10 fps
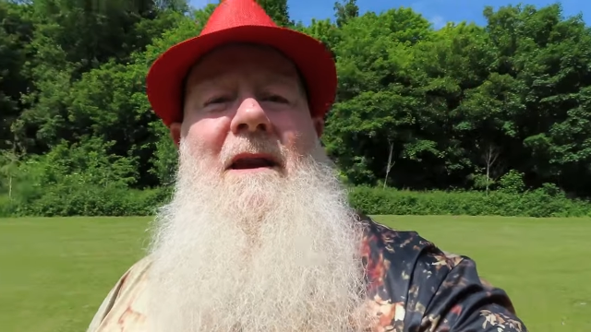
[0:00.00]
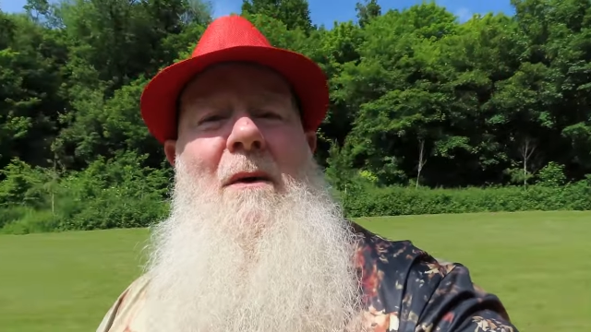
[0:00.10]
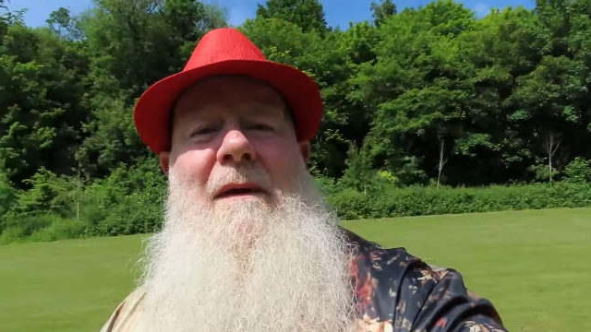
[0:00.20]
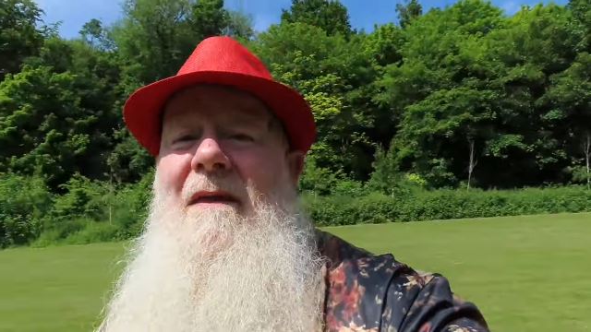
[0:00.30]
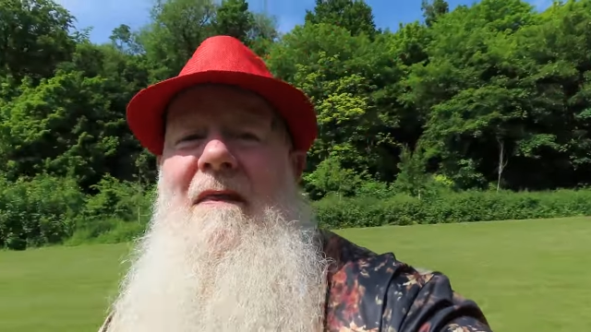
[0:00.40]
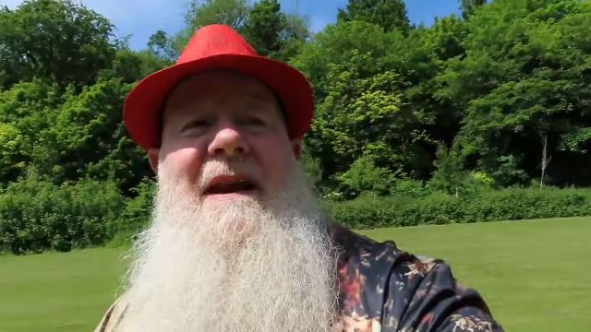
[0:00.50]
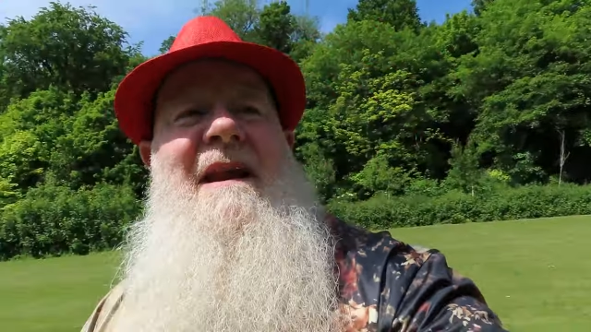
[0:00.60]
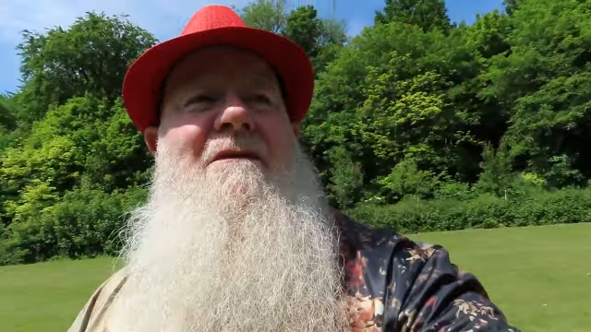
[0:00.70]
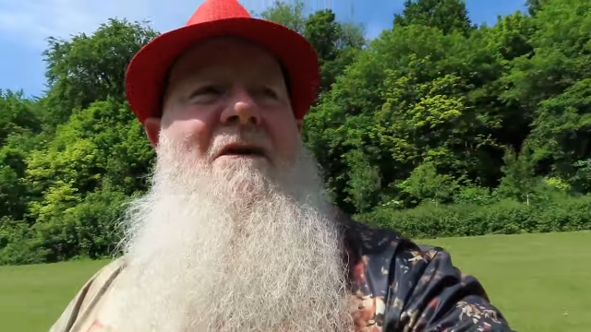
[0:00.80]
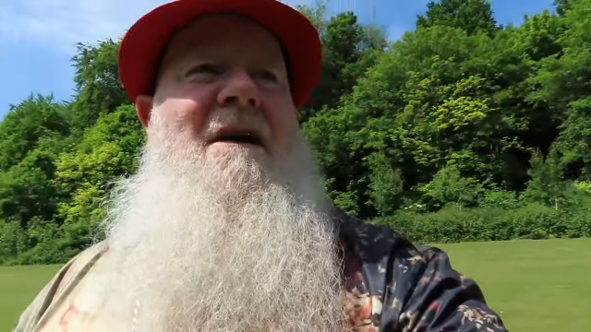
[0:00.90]
knowing that they
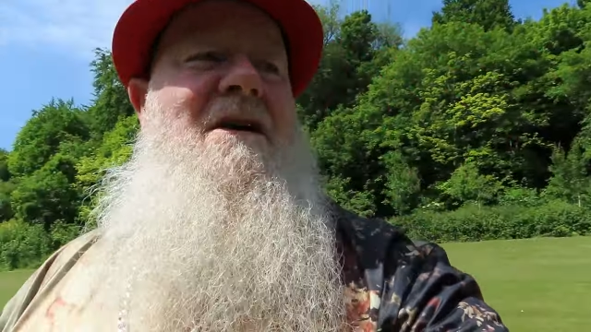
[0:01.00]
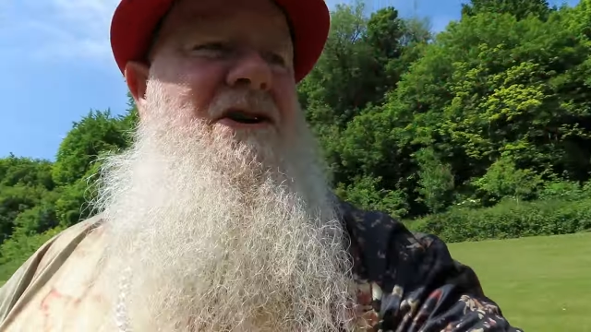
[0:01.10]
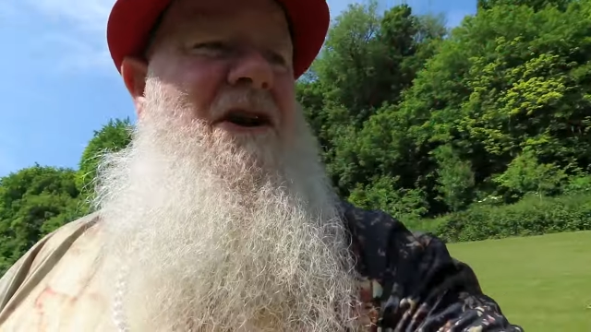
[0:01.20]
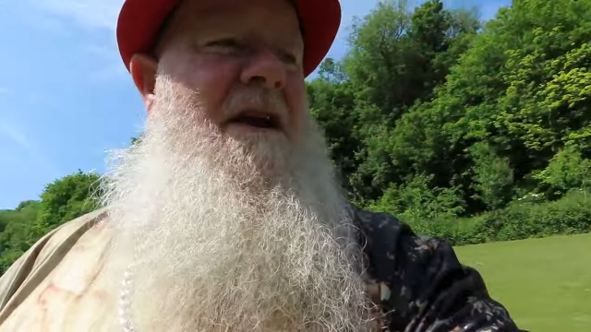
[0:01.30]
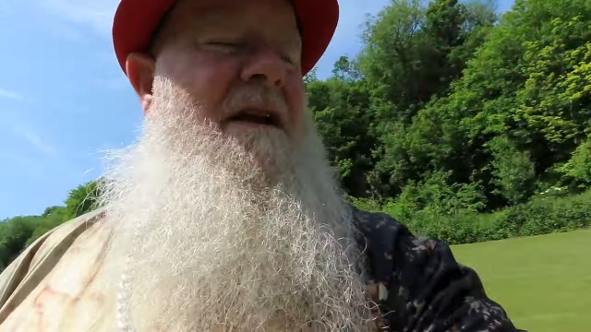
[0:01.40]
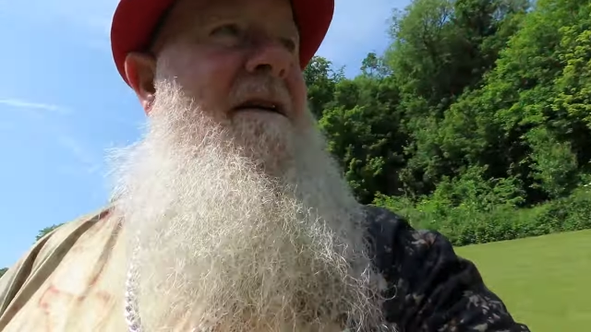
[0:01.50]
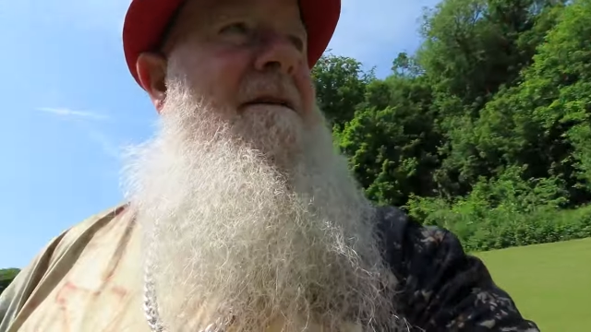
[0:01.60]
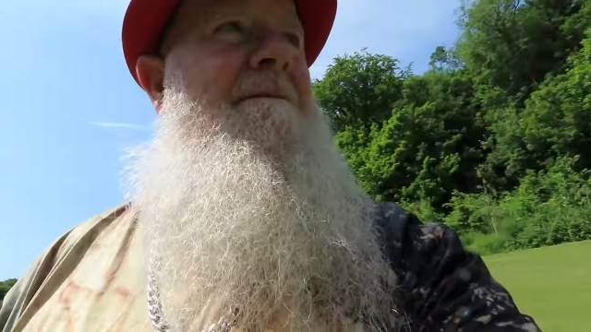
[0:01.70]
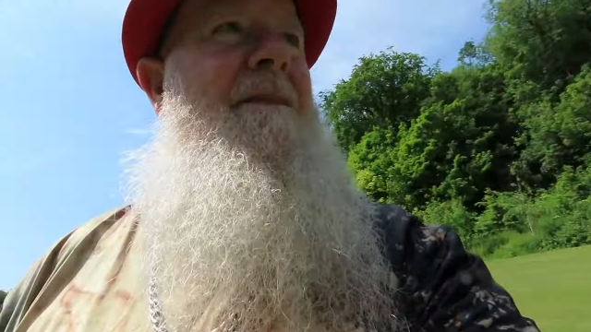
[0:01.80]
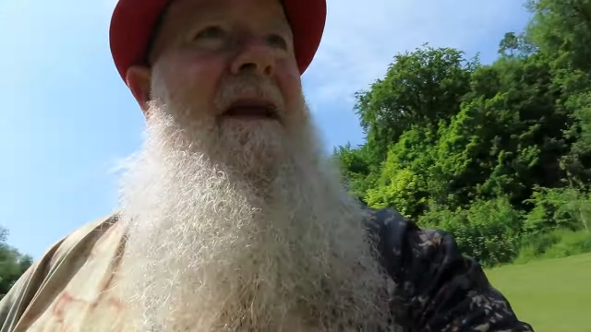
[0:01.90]
never rush.
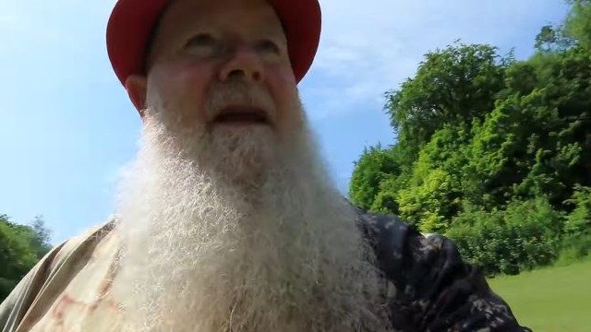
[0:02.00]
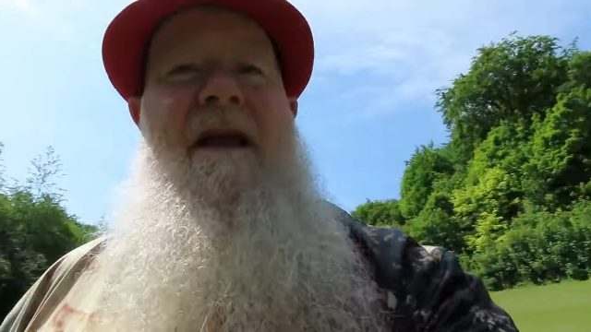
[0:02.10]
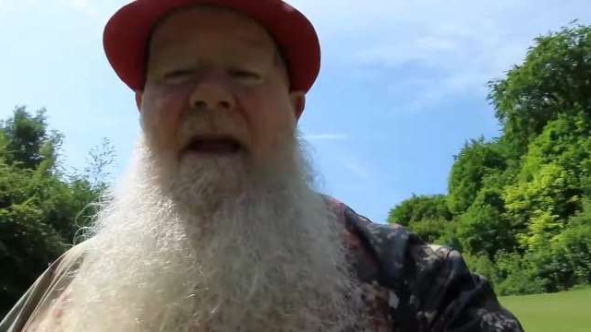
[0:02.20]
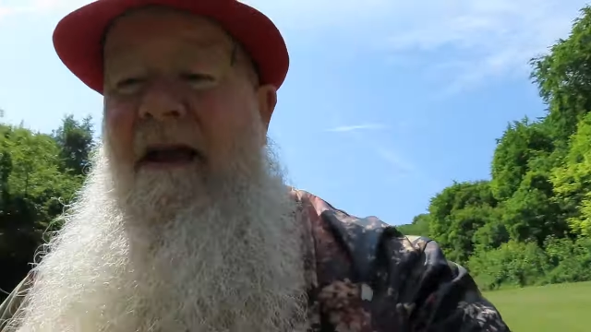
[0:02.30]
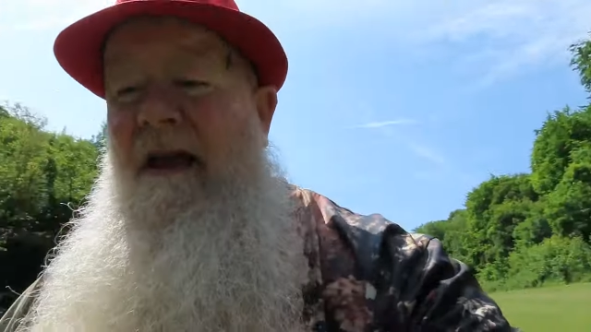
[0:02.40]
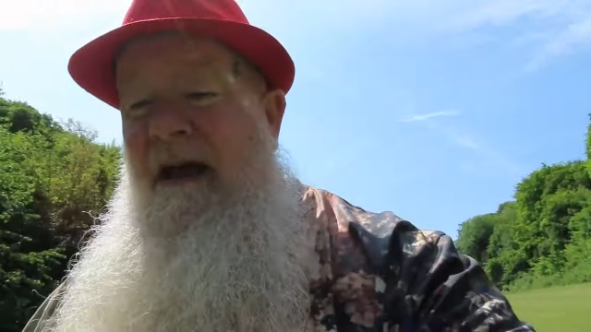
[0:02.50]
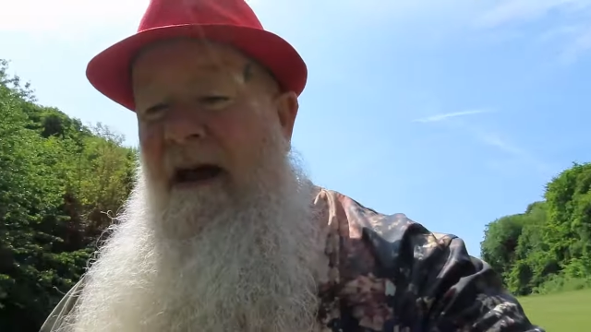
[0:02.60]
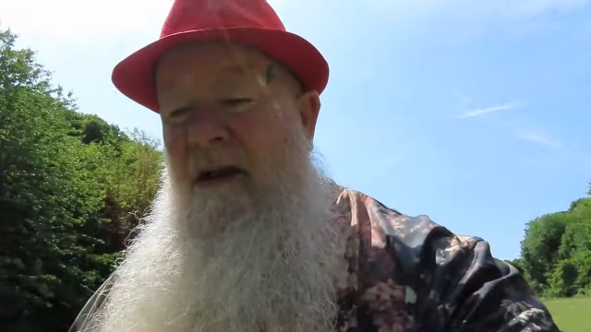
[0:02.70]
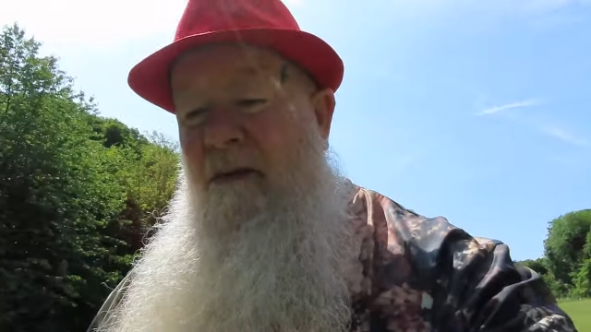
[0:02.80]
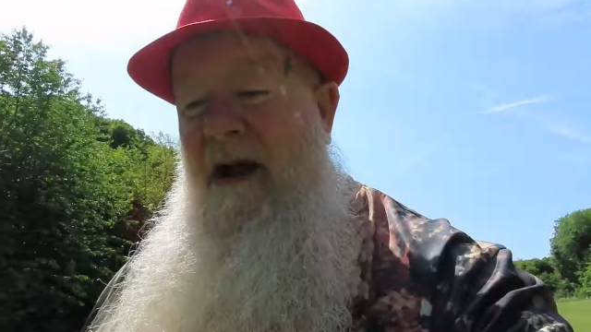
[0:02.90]

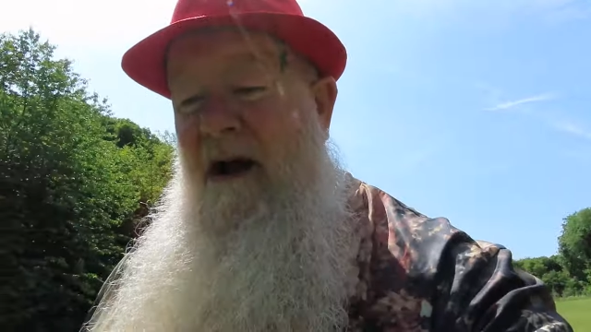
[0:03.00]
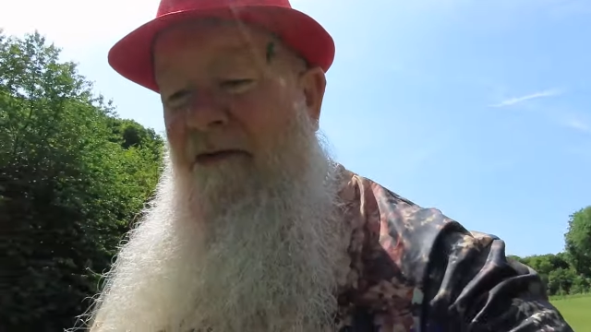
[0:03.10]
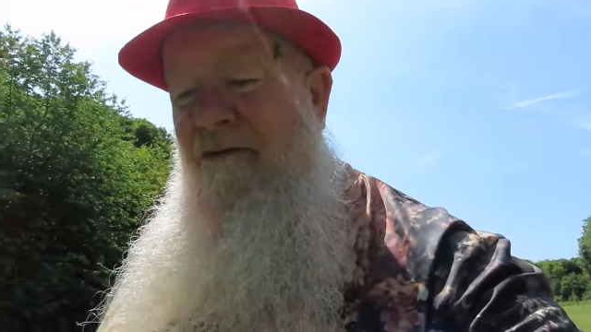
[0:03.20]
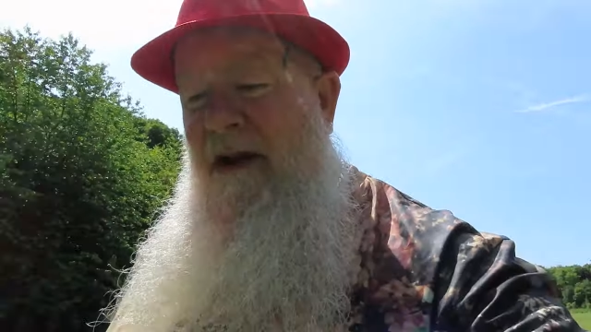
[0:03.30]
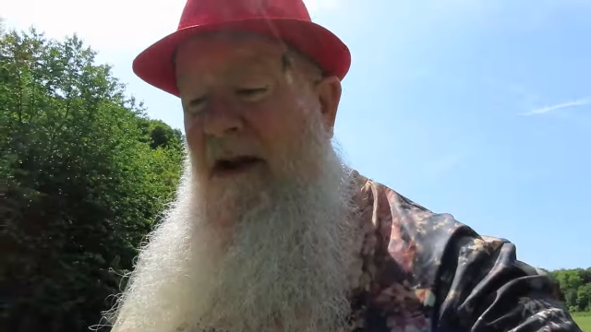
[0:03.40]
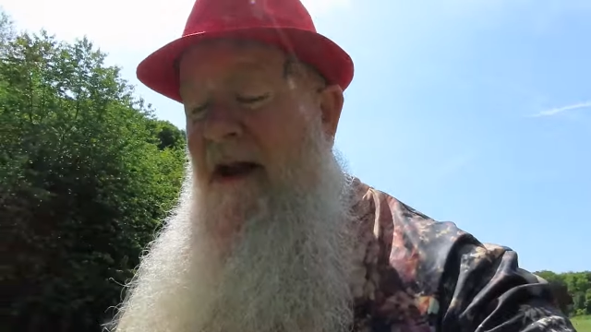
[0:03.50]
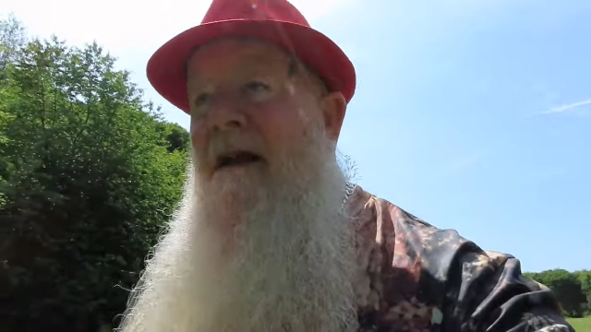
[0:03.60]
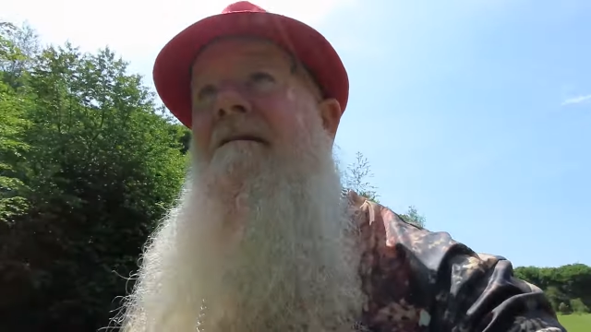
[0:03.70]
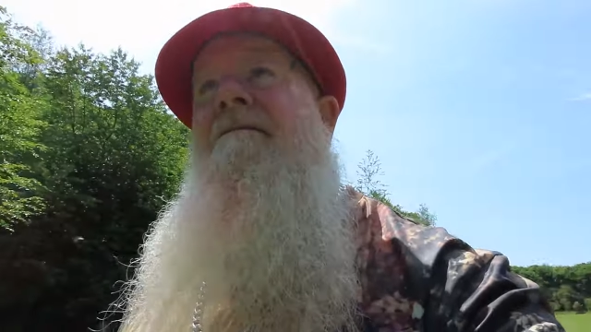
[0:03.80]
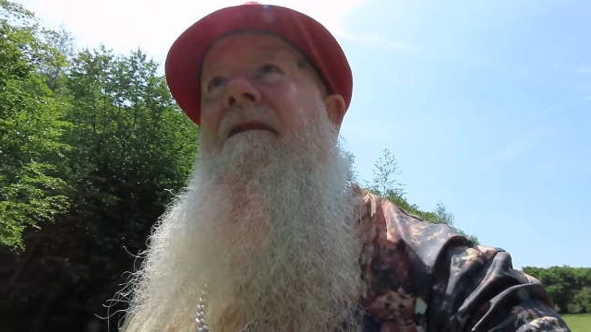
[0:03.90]
And here we are, three